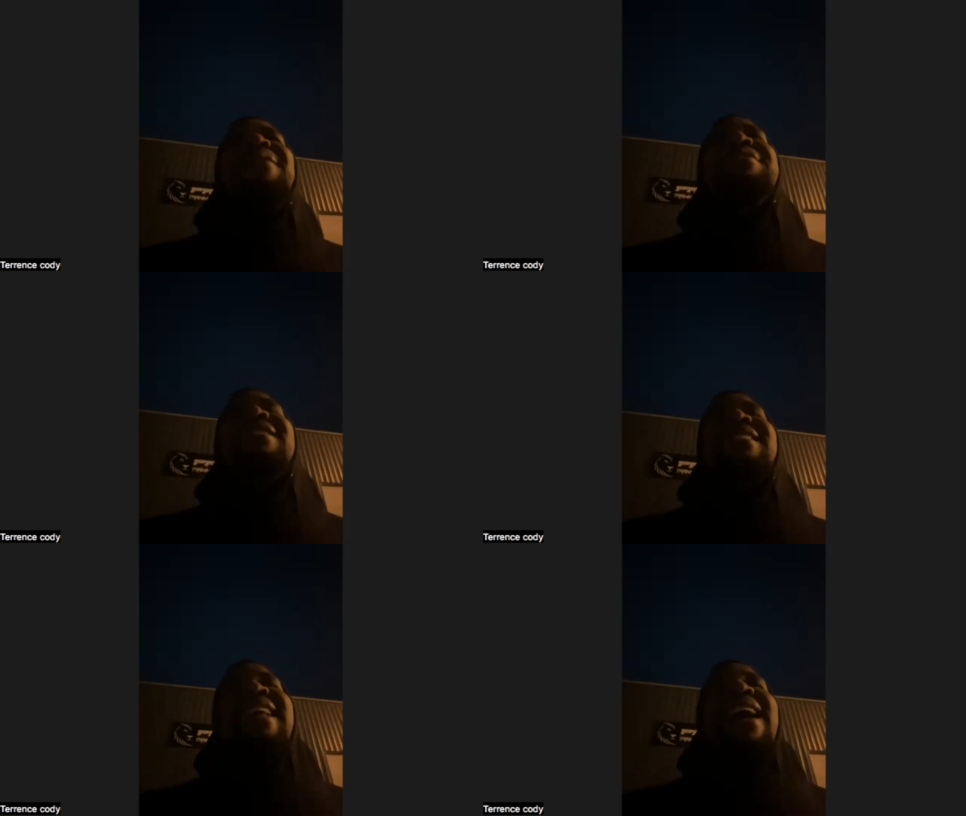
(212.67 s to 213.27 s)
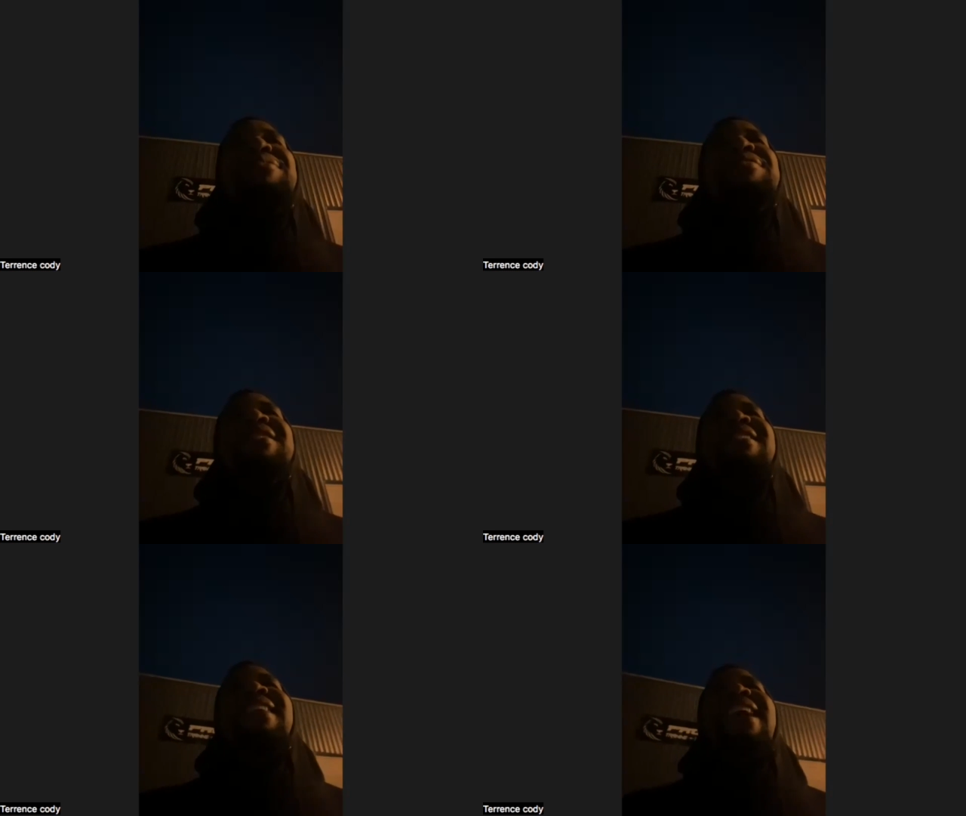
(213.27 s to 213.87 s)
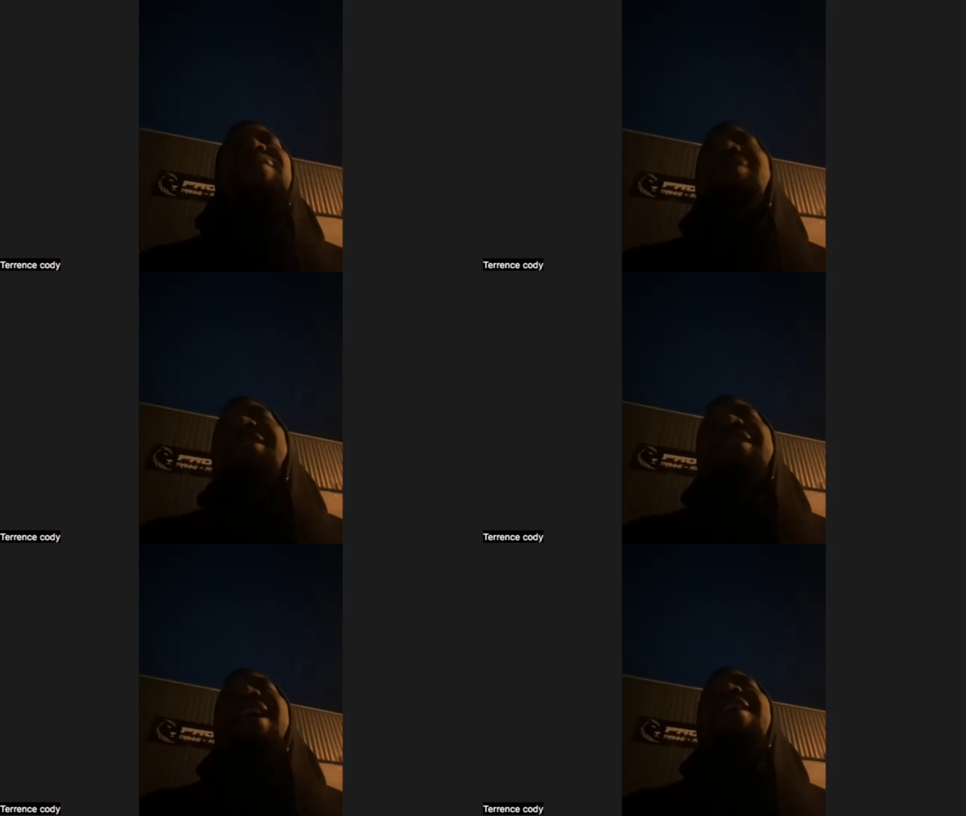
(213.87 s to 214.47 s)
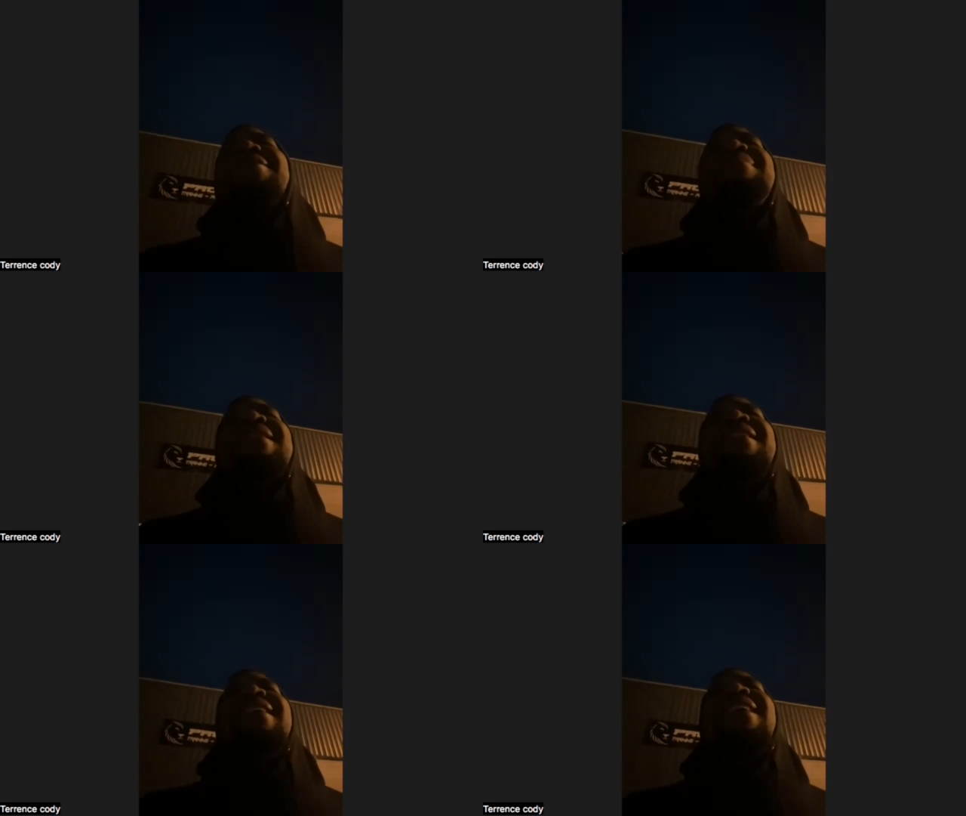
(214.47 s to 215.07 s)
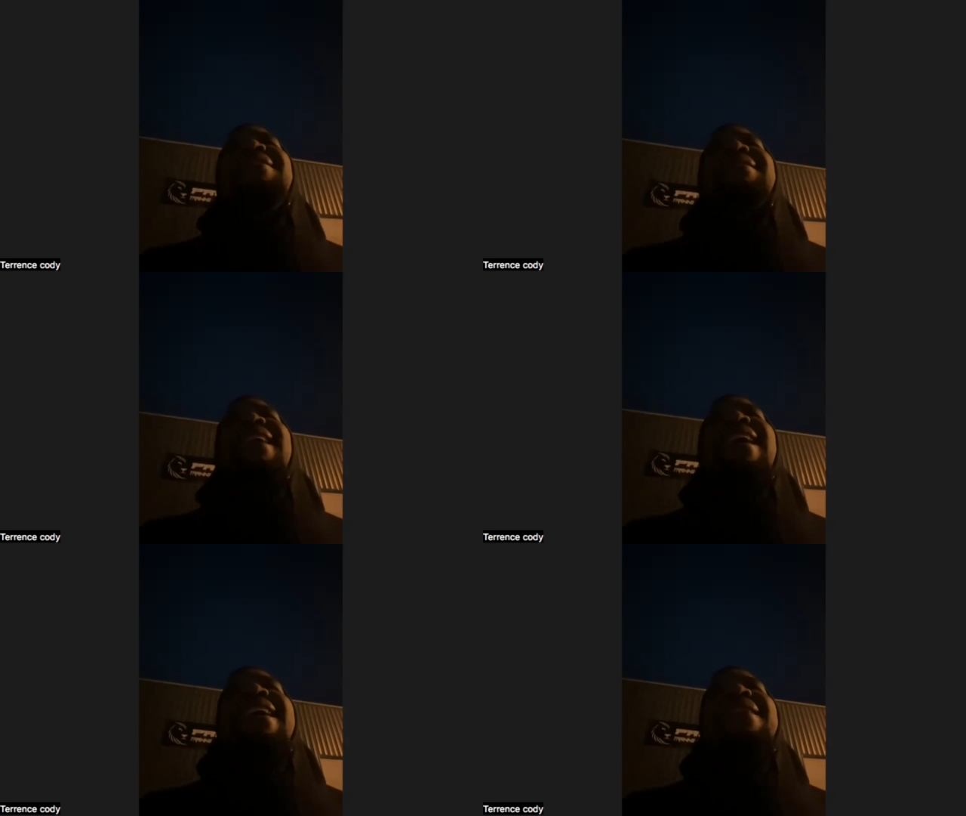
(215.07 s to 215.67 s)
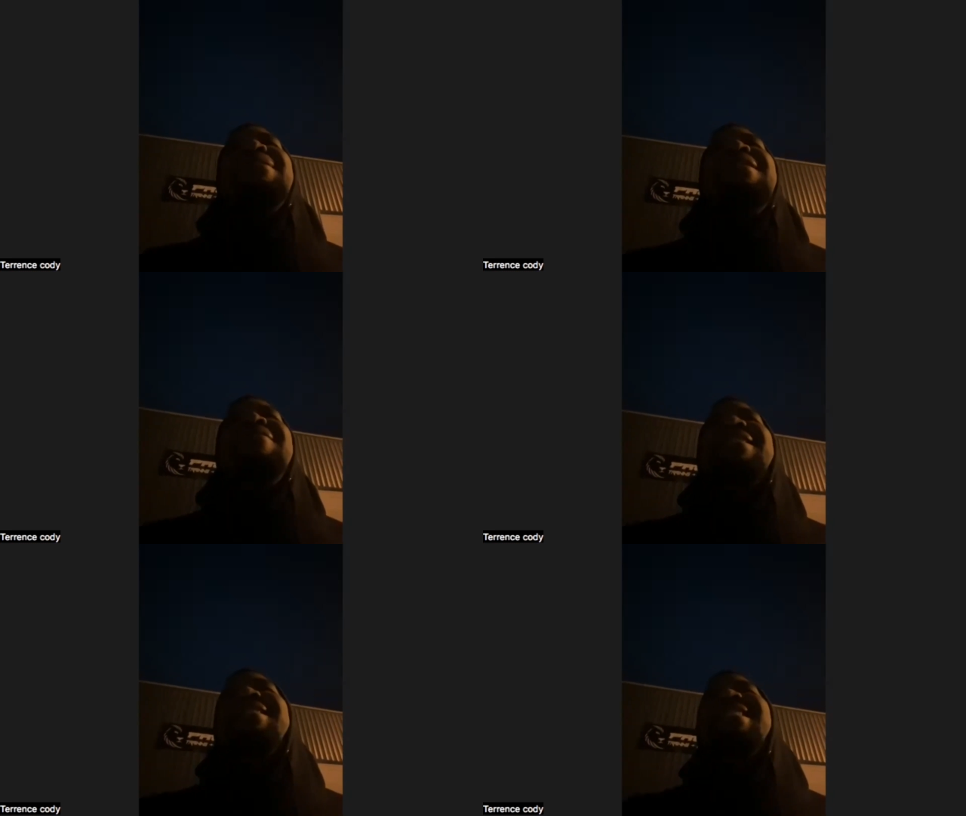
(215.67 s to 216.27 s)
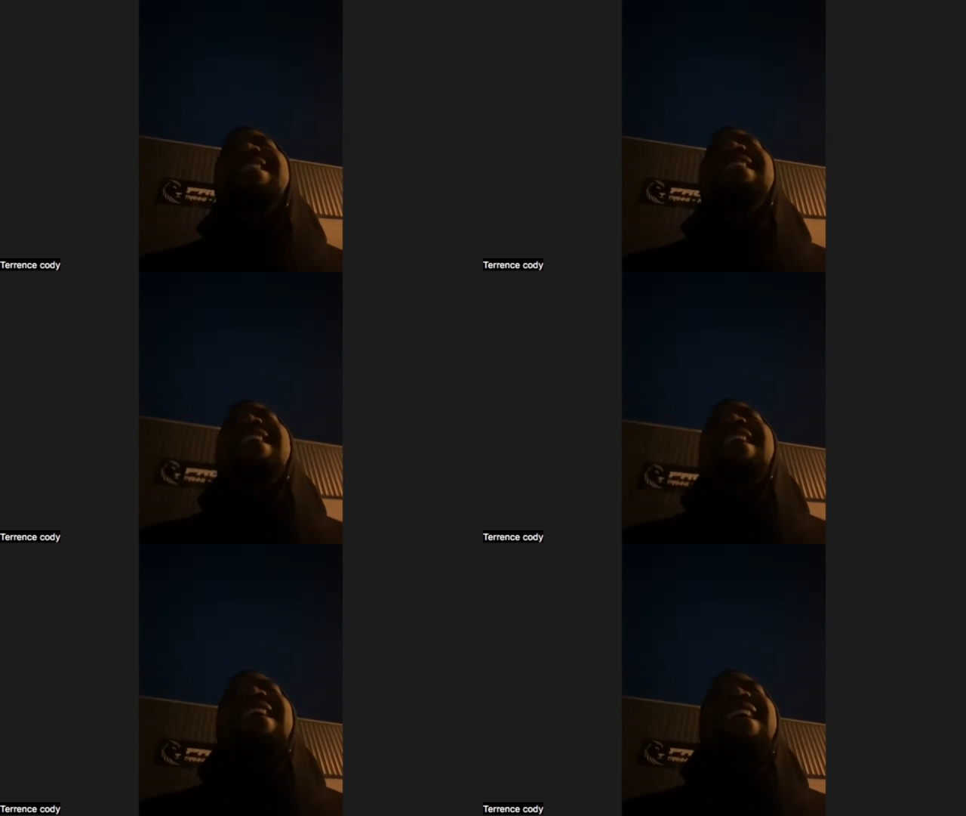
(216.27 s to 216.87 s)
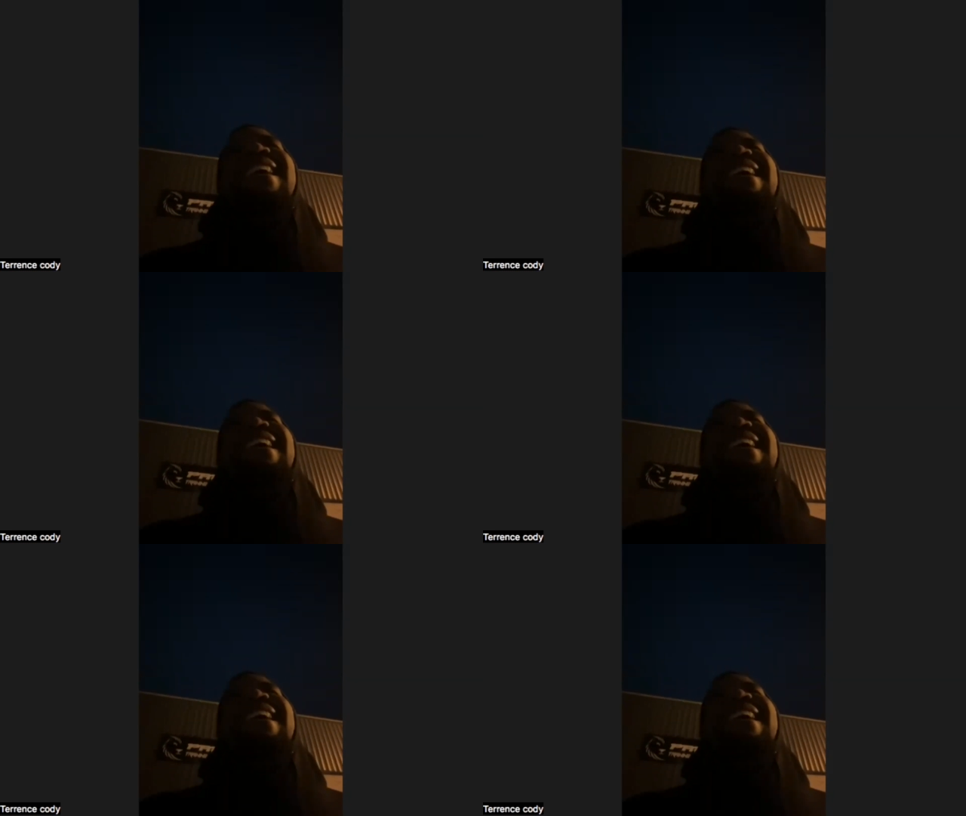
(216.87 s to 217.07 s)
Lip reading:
(no speaker visible)